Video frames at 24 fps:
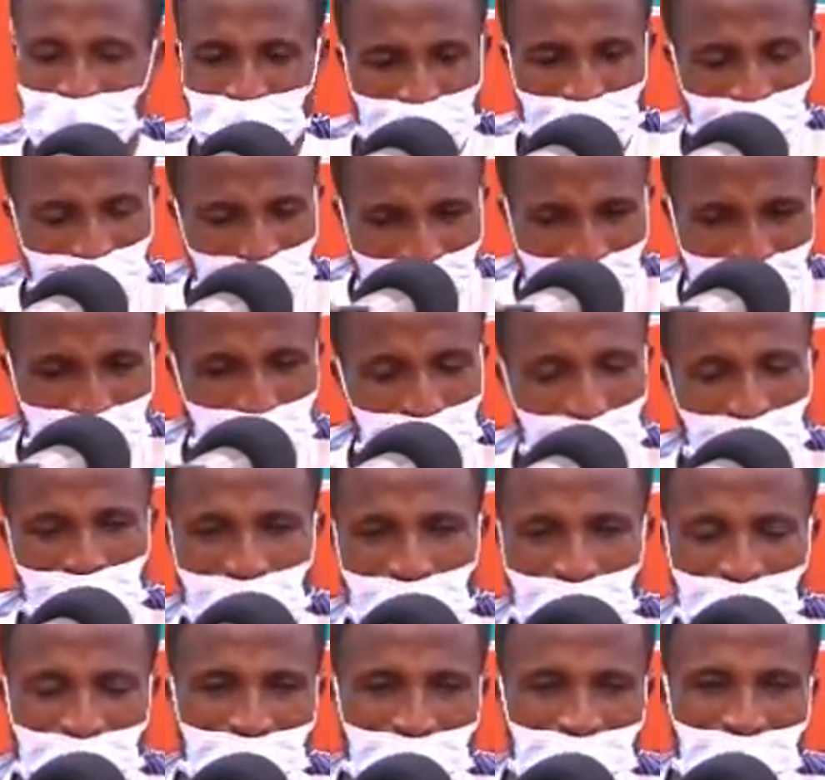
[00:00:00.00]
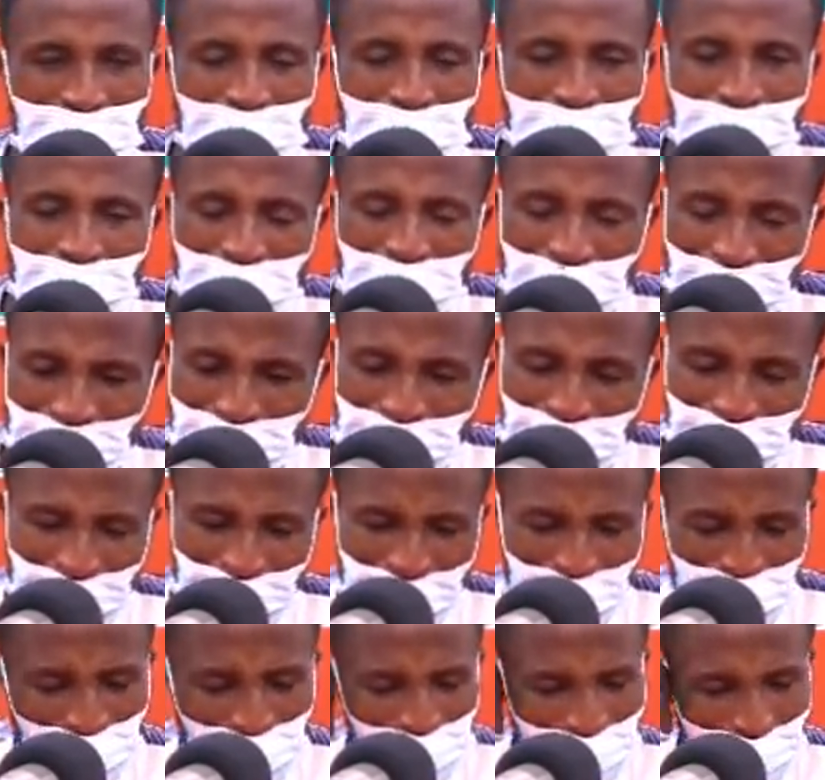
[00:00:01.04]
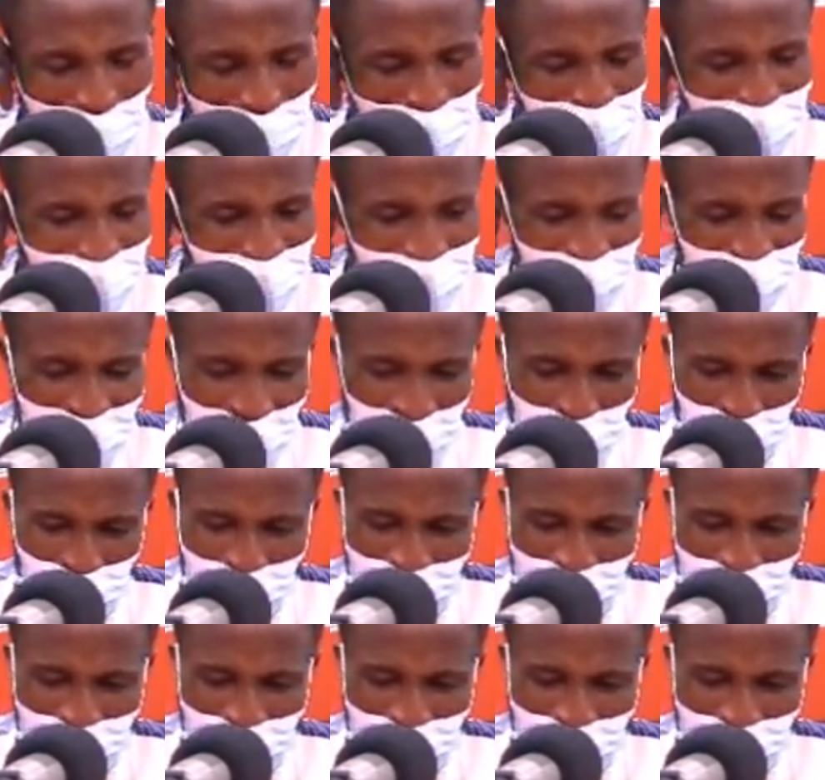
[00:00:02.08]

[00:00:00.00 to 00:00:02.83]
Also, I'm a D. Dadua